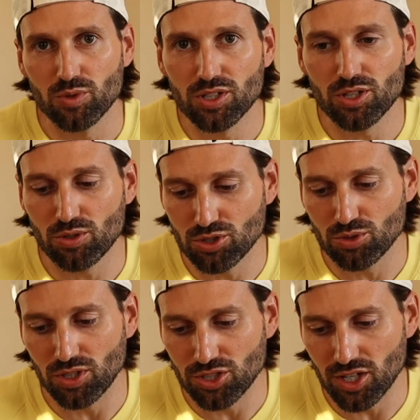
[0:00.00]
really don't
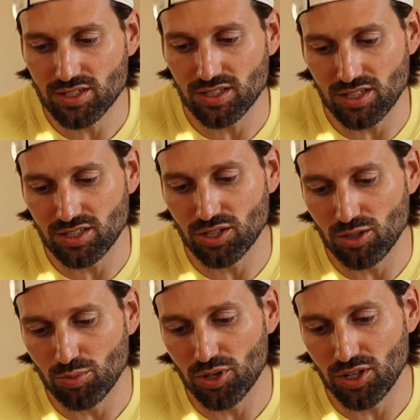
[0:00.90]
do it justice until
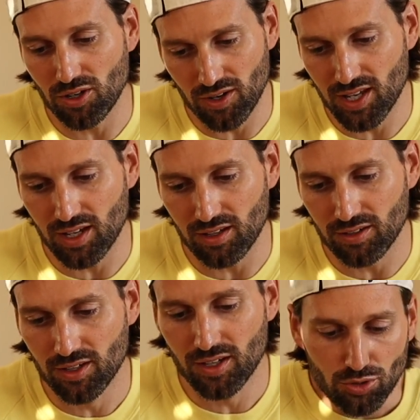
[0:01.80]
you put it in your hand.
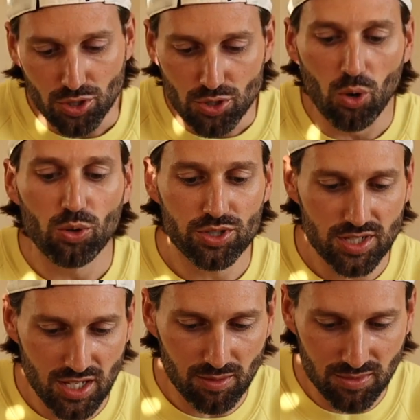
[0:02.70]
The gold is
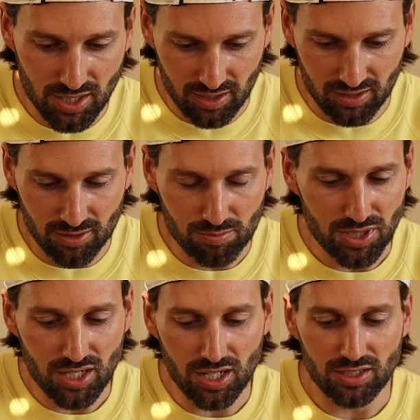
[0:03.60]
tempting
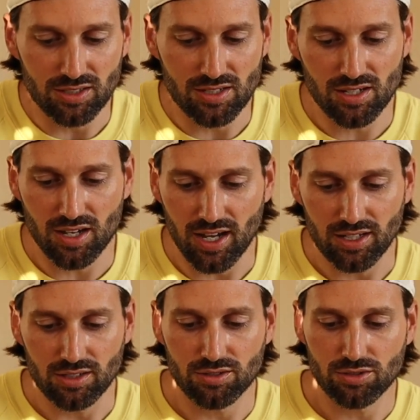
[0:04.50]
because
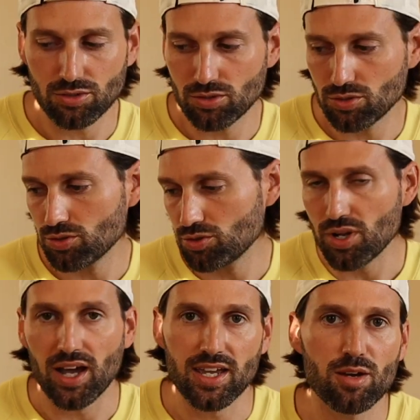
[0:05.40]
I
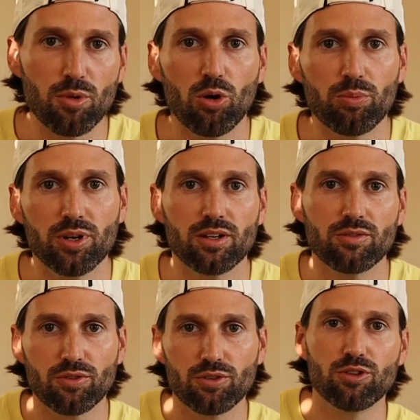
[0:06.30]
am hoping
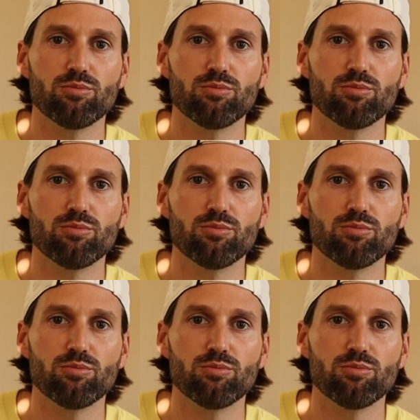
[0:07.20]
for the